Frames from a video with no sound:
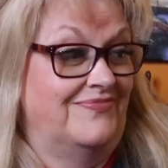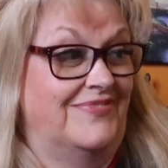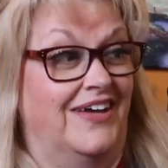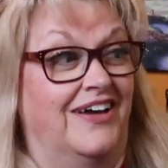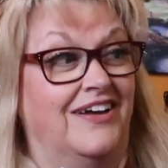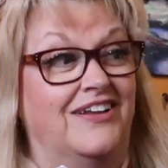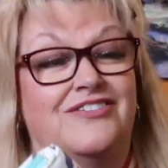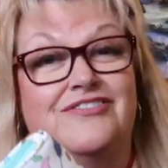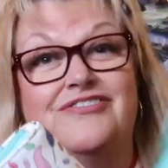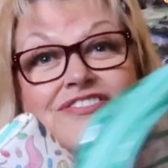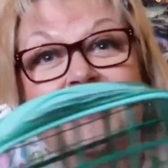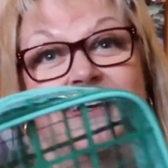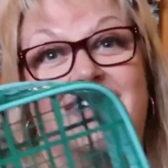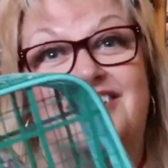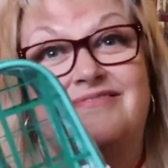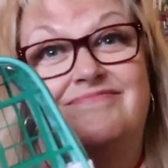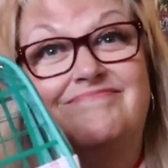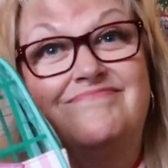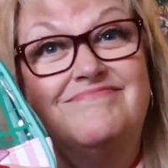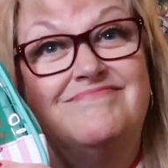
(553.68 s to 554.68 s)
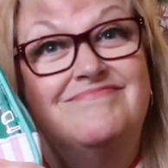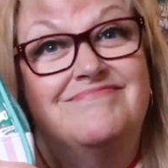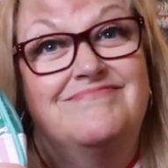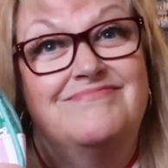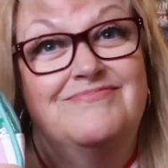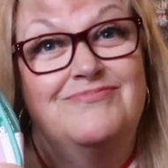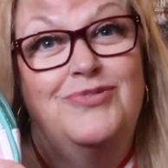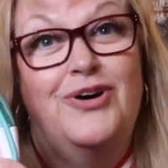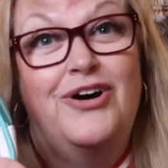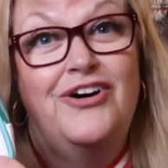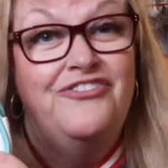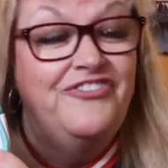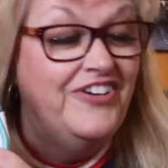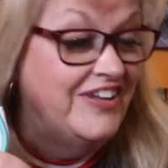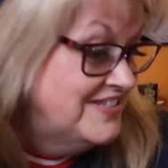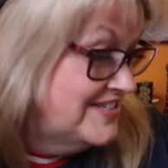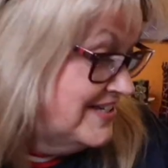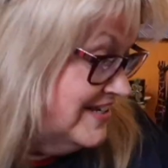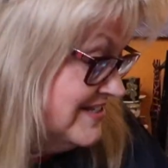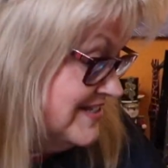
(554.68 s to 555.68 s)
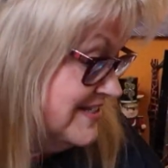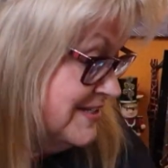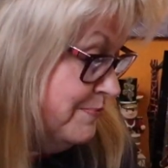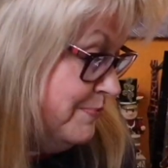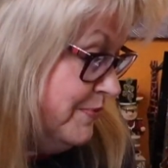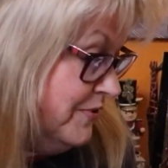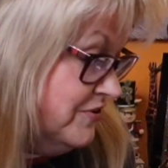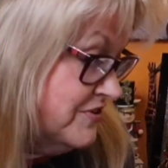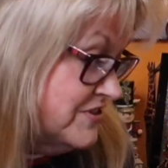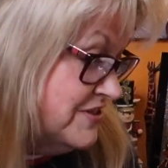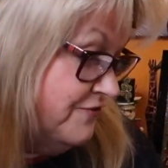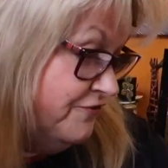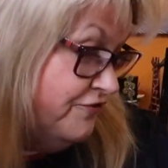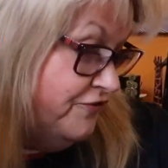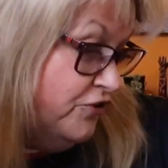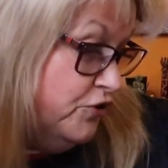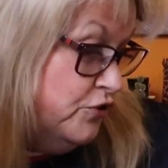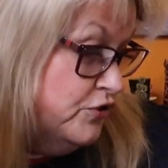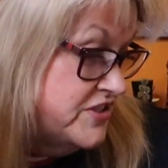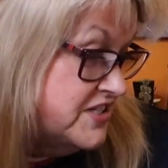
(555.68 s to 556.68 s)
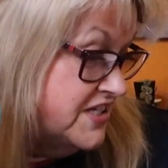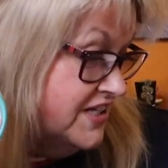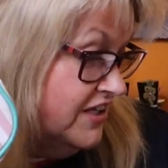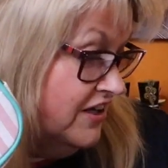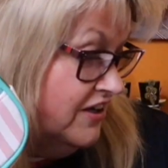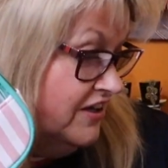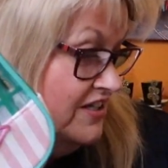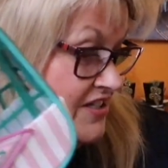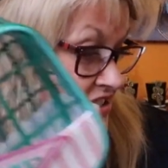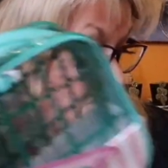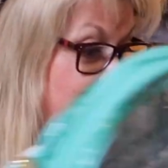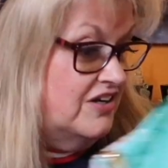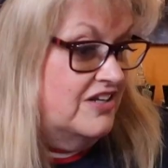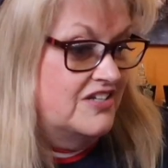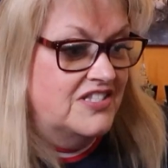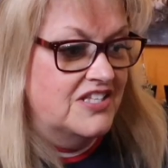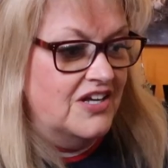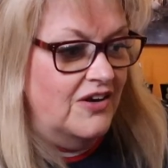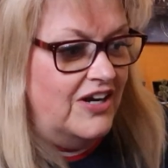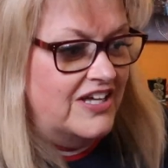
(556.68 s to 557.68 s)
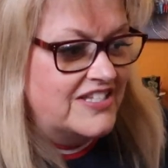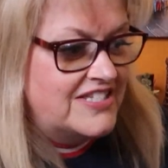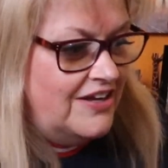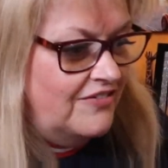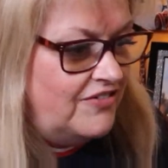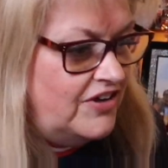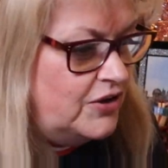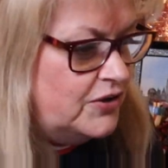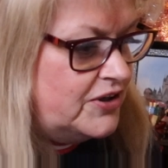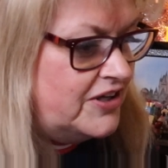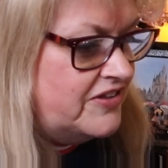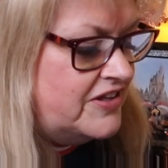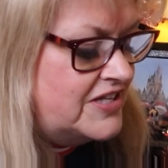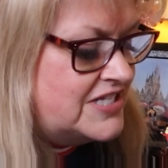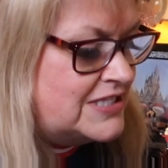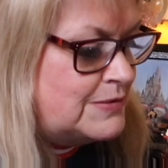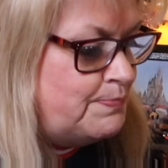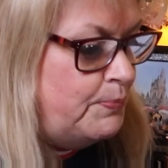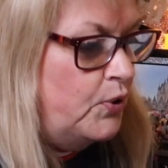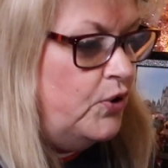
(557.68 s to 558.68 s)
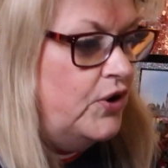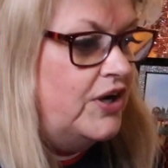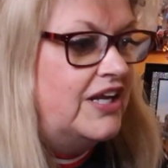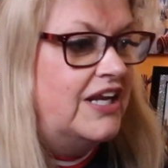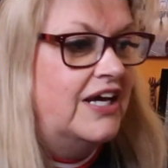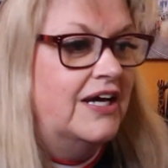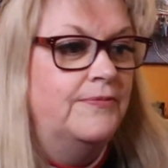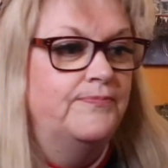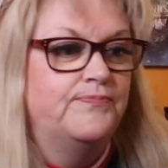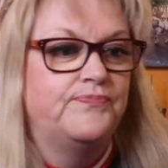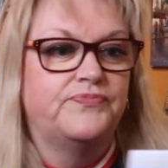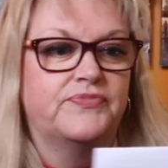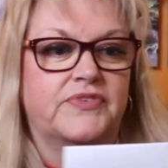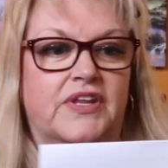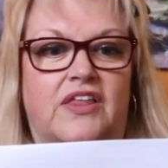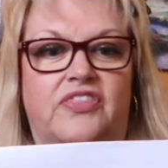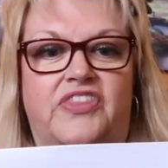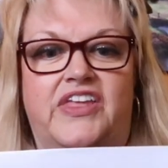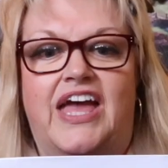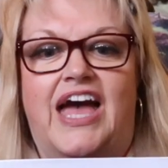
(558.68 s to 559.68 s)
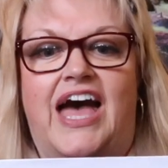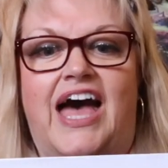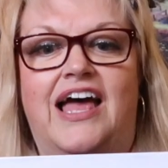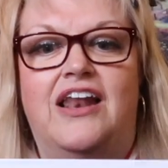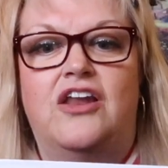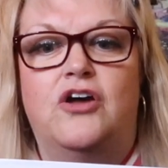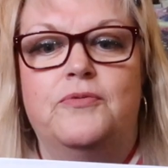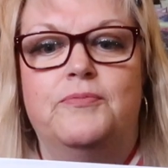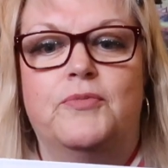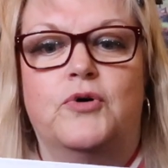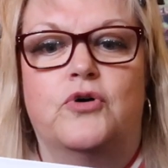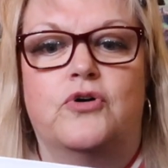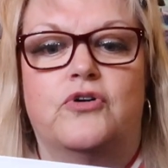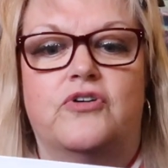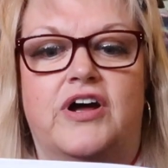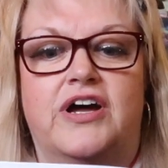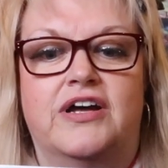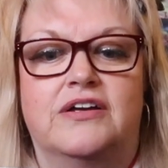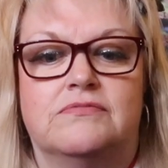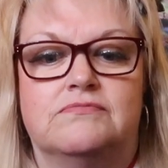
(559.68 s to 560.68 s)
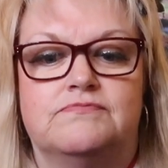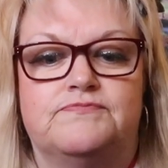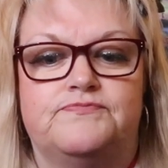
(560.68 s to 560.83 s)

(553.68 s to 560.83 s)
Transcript: I love that. What a fantastic box, $49. So let's have a look at the spoiler the aloe